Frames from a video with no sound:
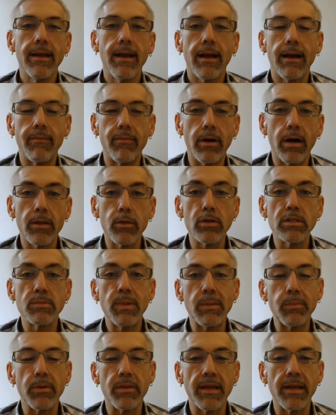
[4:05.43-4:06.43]
of all those
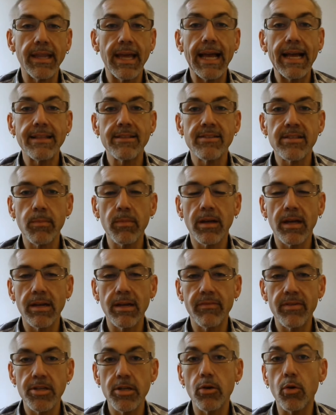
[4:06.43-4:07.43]
people that had some kind of
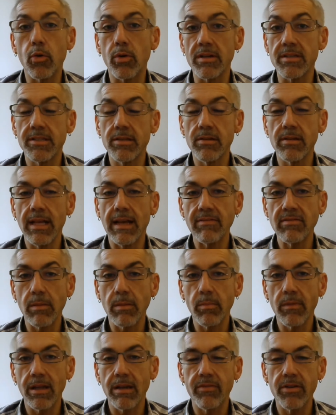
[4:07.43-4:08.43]
issue or still have some
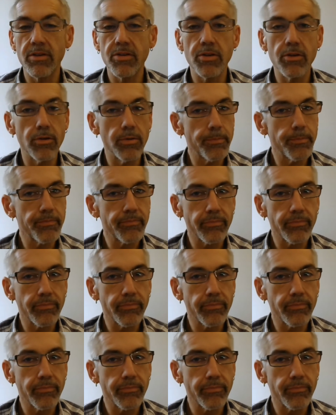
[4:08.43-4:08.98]
kind of issue,